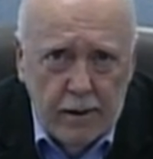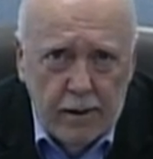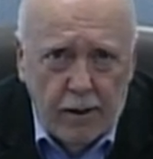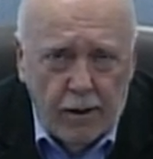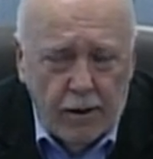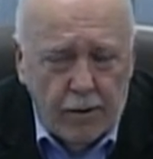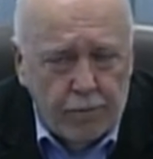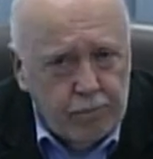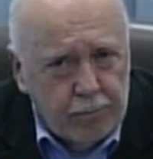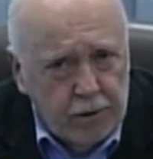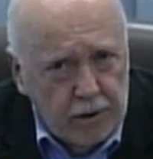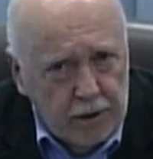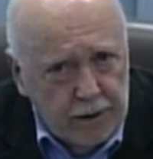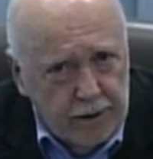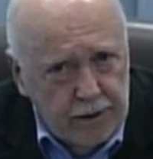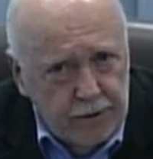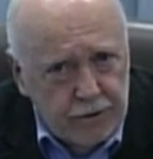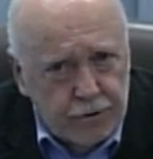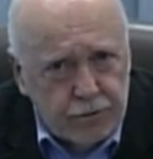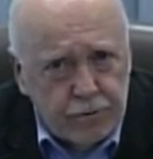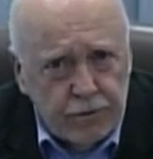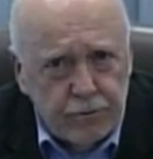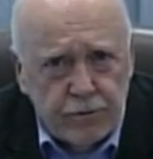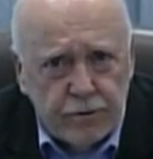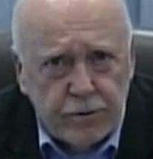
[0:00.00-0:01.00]
Our
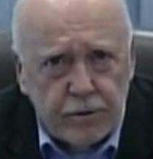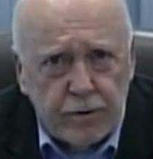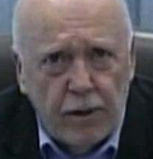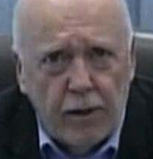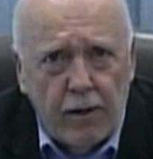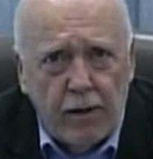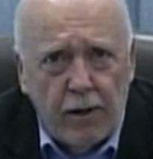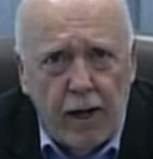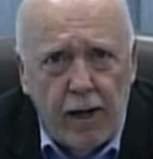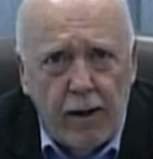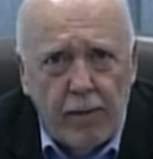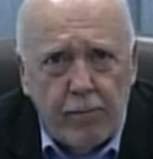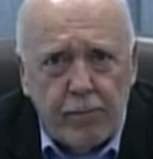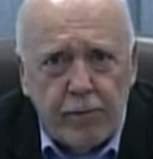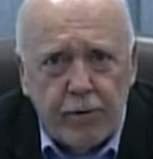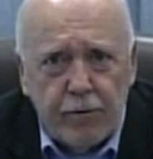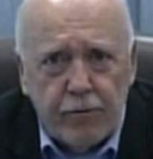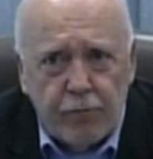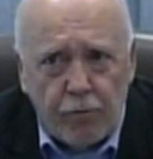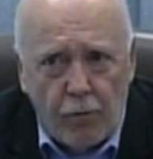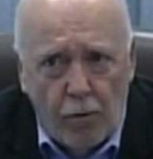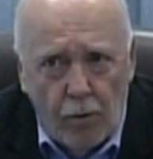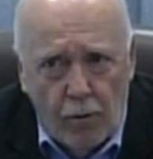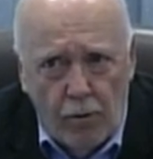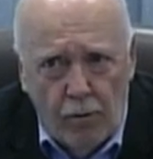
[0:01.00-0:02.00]
police are still on
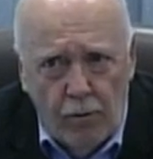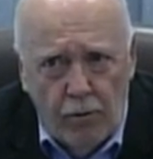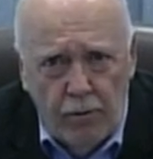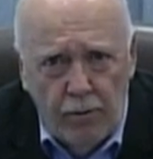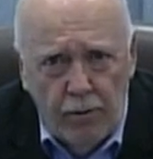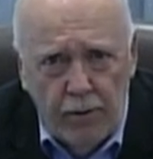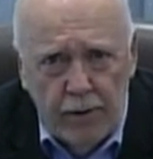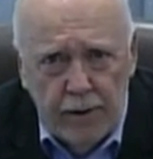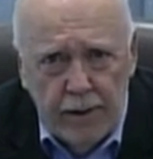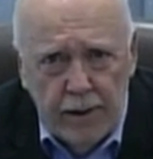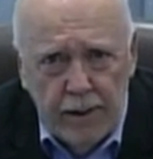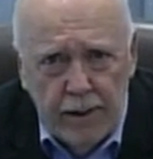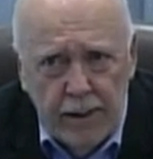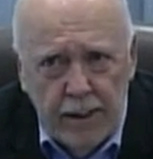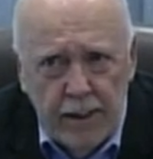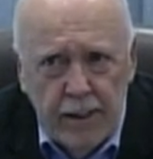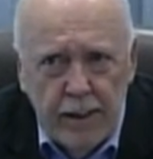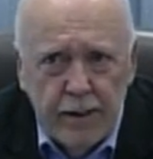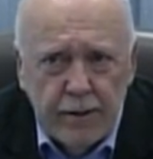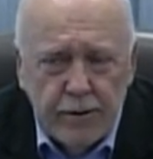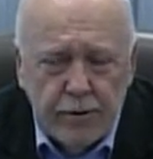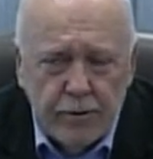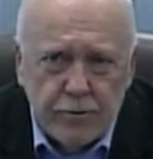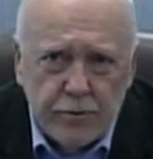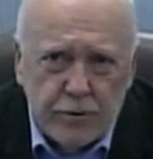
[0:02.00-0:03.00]
patrol.
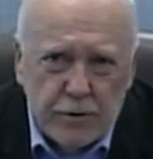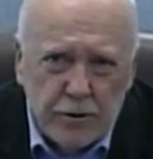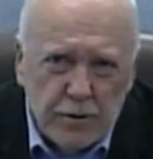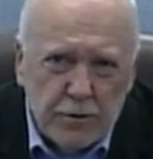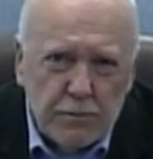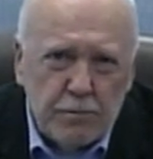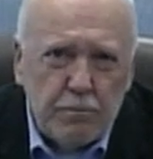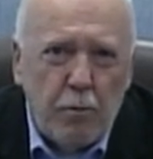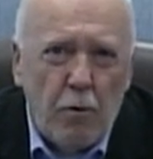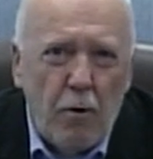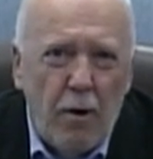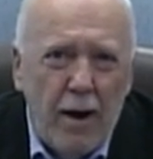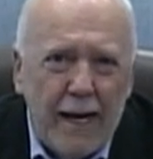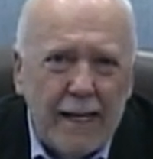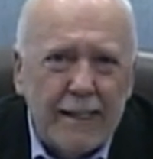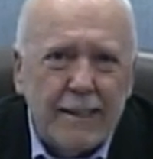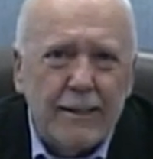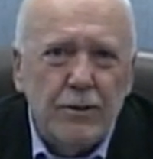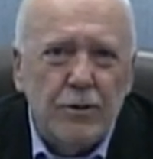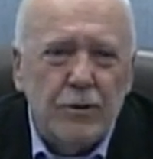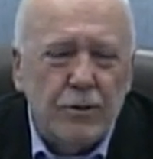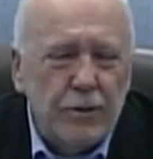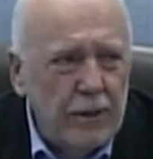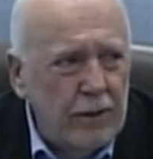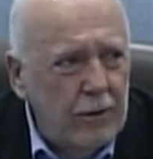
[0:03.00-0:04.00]
They're just
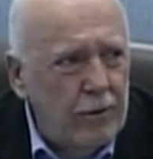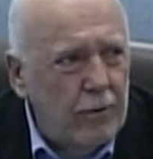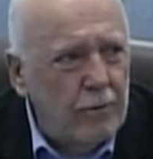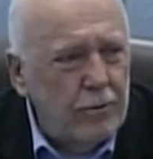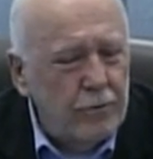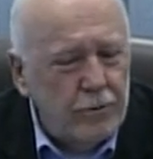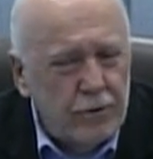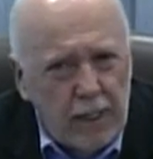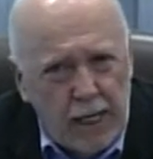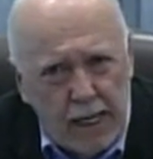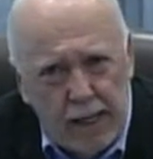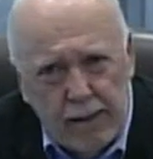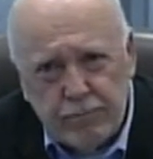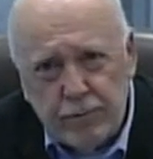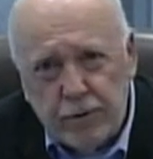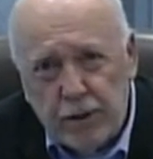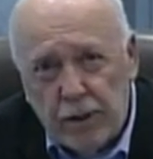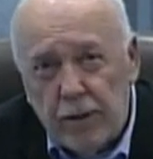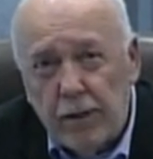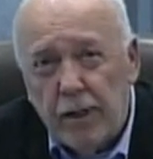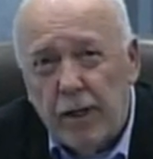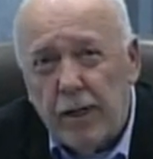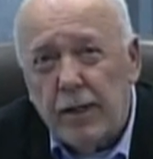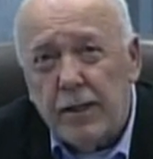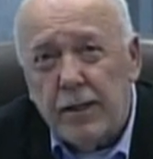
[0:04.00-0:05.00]
practicing their jobs a
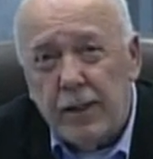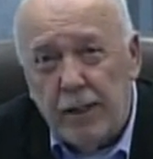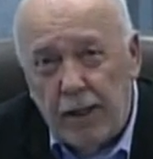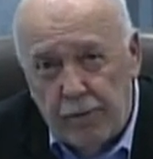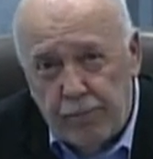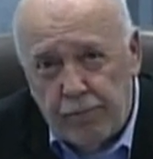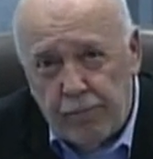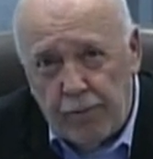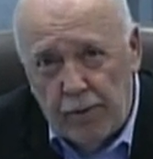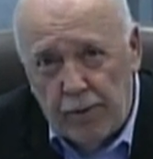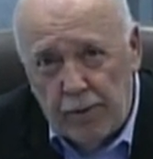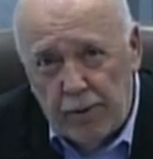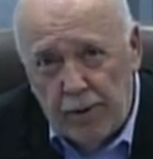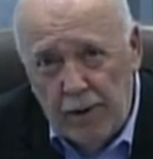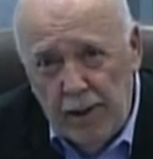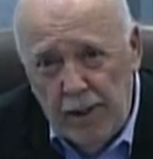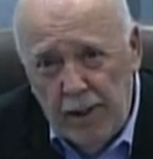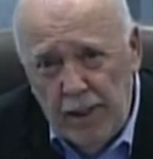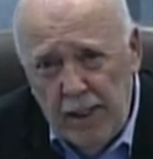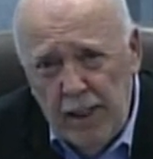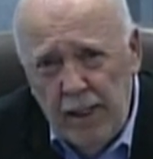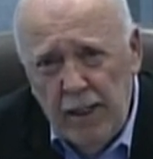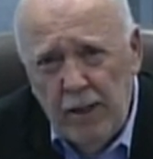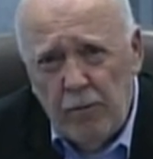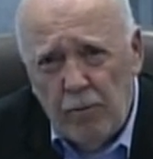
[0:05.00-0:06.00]
little different
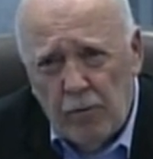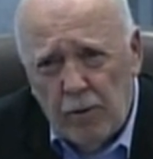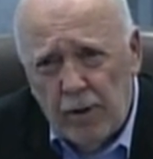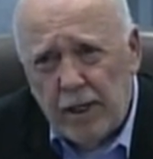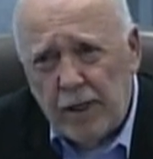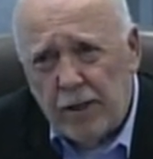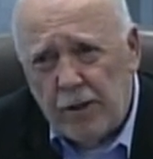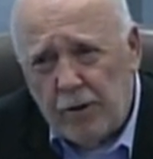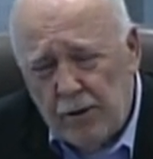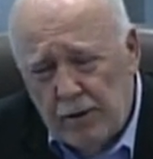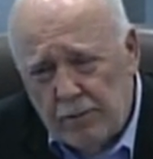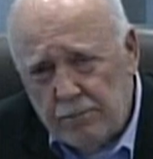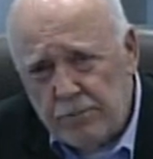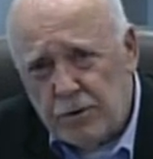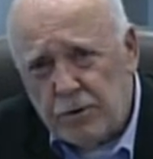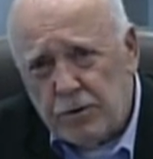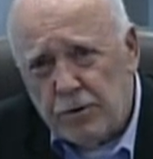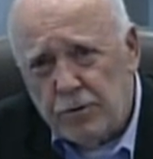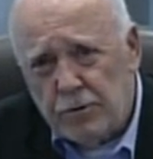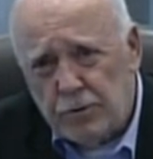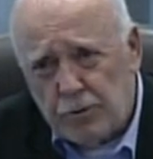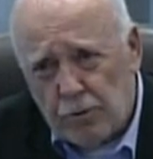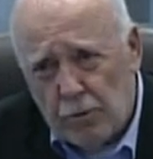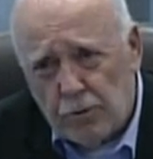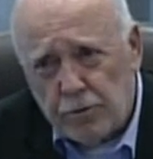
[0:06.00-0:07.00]
when it comes to
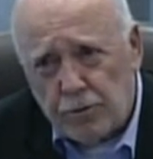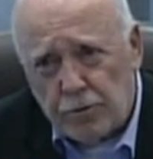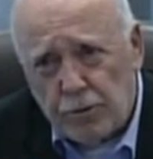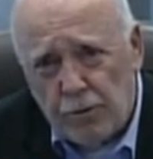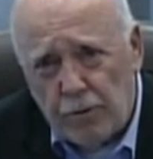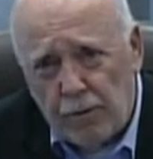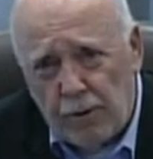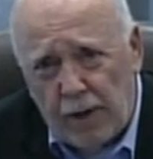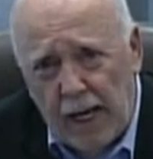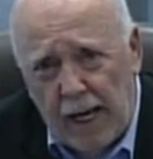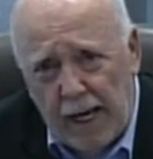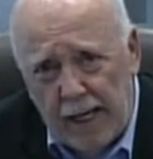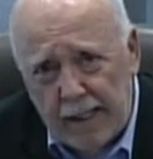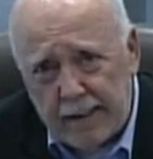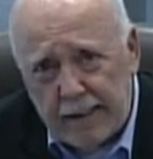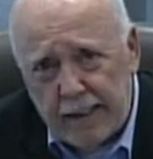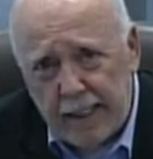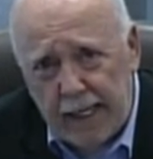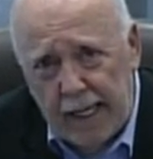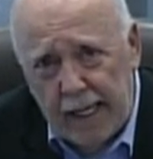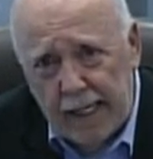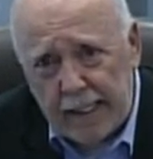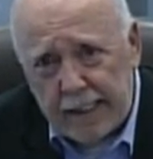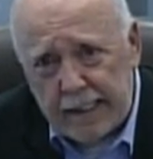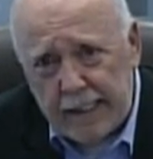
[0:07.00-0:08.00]
social
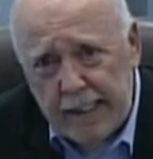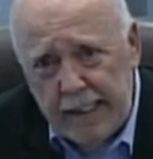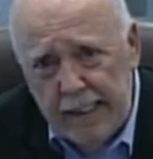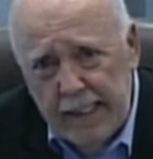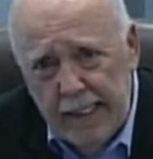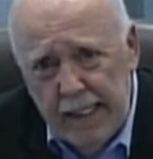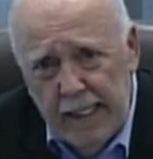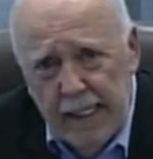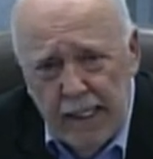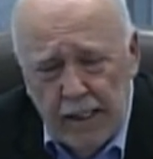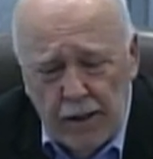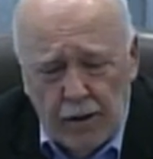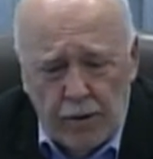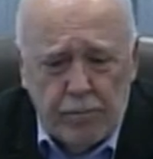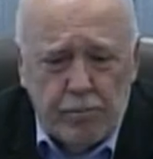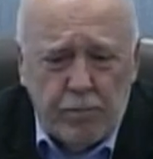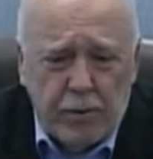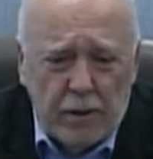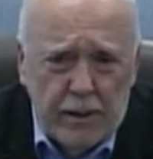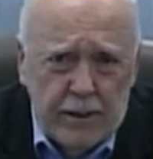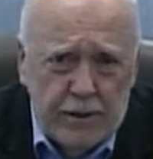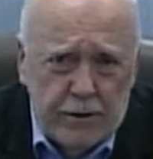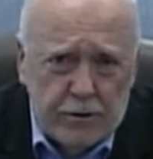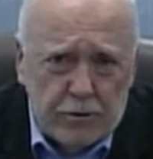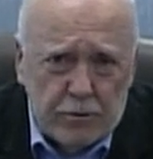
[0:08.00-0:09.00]
contact. Our
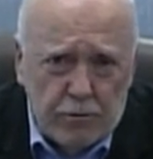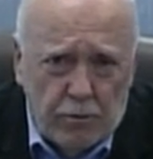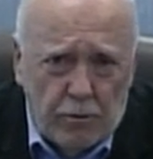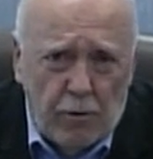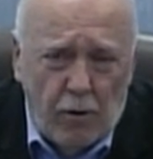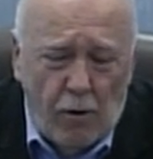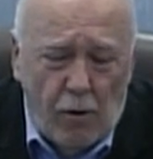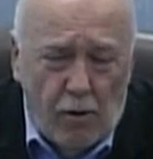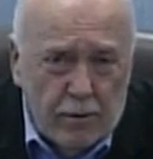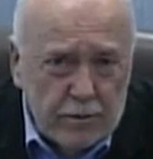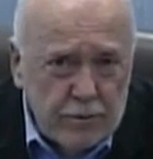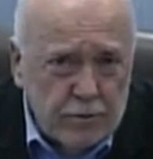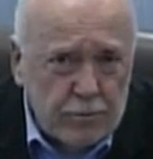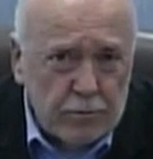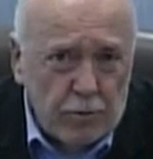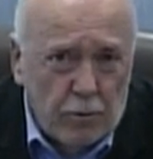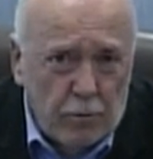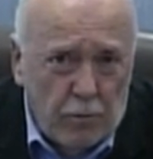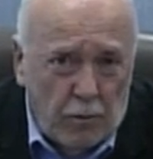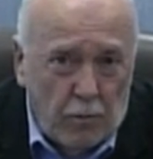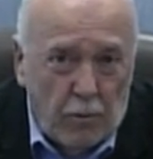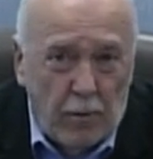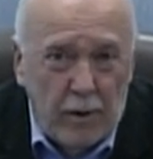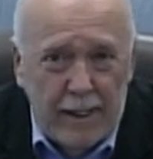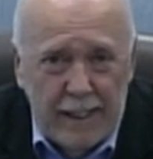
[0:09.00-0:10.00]
police are
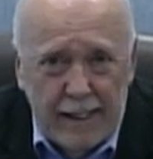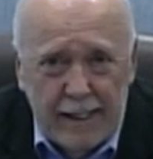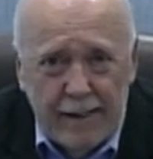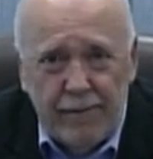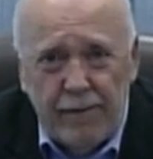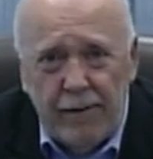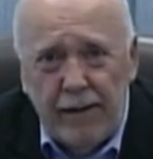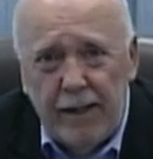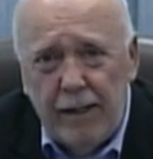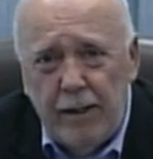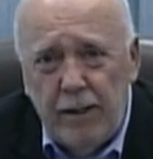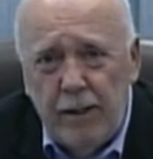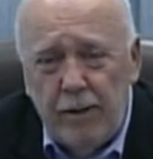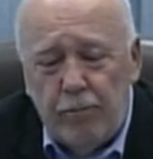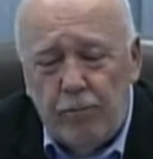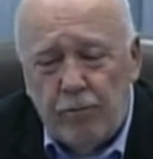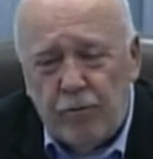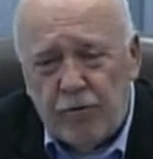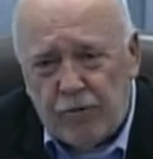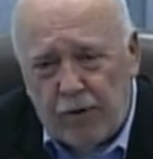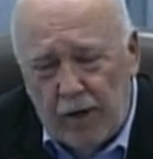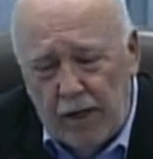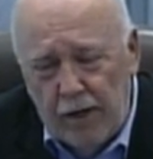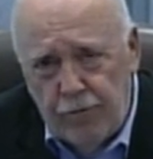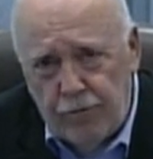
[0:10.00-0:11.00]
also in the
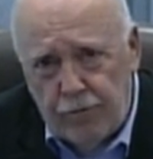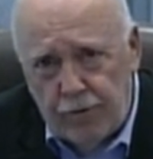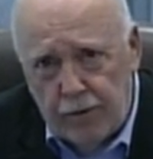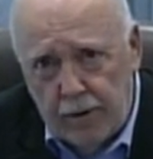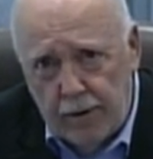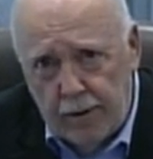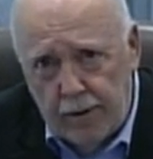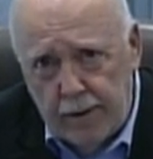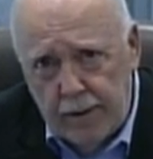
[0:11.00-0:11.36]
station.